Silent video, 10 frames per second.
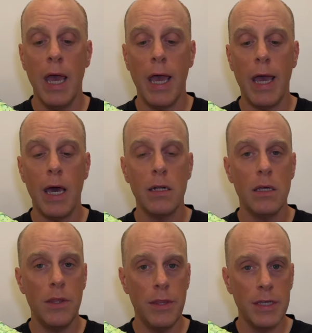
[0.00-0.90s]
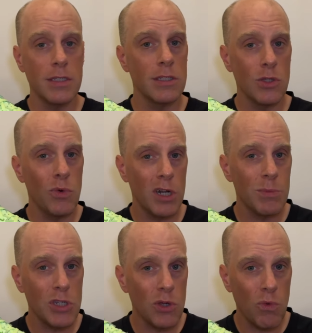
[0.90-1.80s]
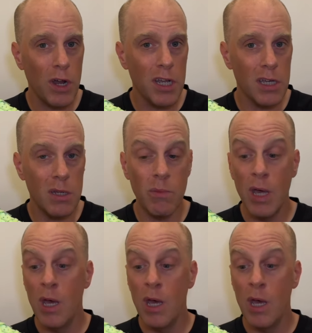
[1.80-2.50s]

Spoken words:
And this is the one I'm still running in,